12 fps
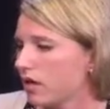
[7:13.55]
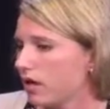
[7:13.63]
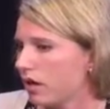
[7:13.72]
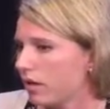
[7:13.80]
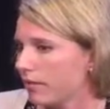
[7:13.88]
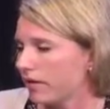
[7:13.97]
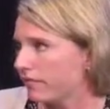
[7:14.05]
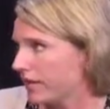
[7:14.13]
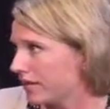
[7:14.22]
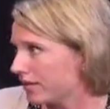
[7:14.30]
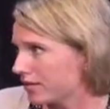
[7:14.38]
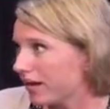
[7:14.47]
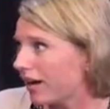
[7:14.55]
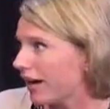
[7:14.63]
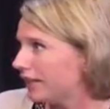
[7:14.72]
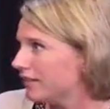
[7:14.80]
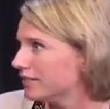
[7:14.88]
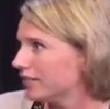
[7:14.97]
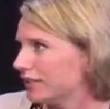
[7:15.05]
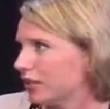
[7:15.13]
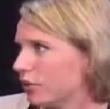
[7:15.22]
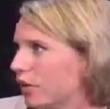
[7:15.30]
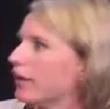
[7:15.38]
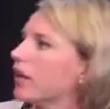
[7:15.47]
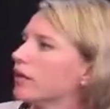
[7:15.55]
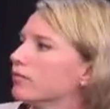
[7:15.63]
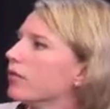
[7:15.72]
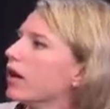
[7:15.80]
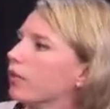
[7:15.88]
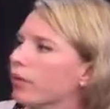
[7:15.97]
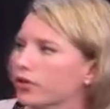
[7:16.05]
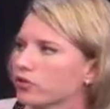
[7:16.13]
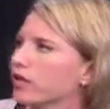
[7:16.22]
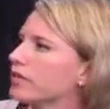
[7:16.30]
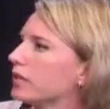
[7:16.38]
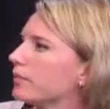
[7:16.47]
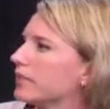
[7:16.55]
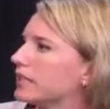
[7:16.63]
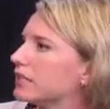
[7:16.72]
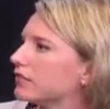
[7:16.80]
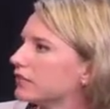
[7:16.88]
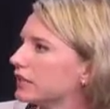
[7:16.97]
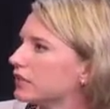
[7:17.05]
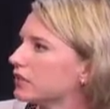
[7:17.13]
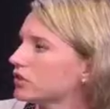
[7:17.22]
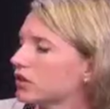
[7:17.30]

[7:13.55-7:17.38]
If they decide, you know what, I want to try something different,